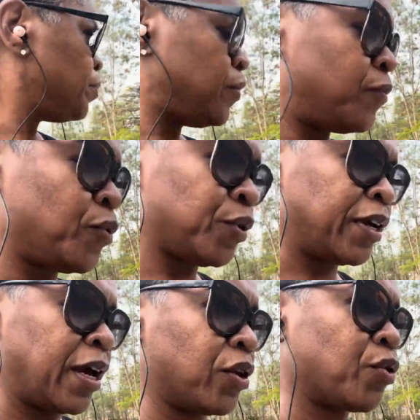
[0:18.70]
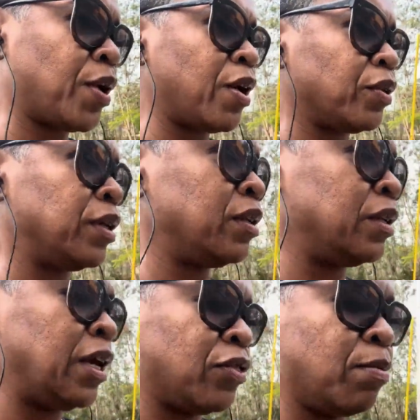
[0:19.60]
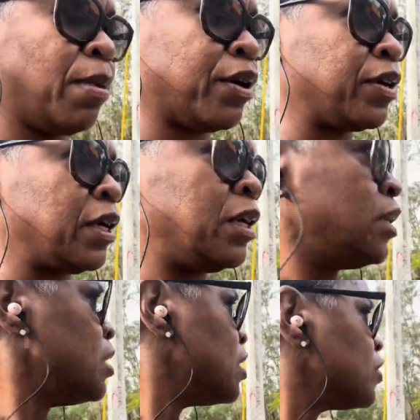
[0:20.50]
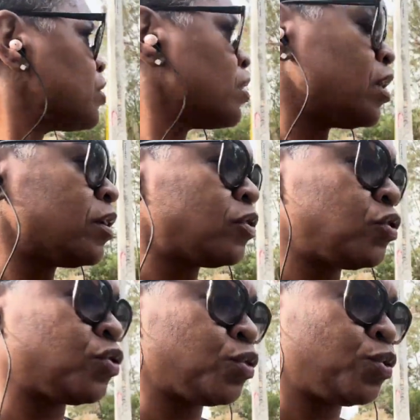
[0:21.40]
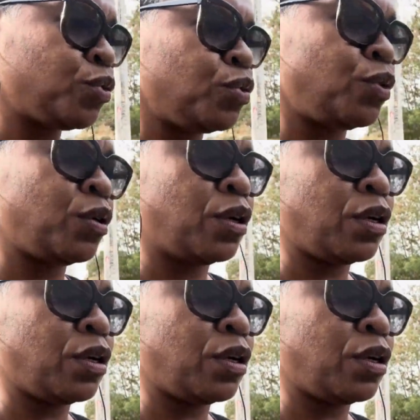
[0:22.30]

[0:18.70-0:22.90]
before it got crowded at the market. There aren't too,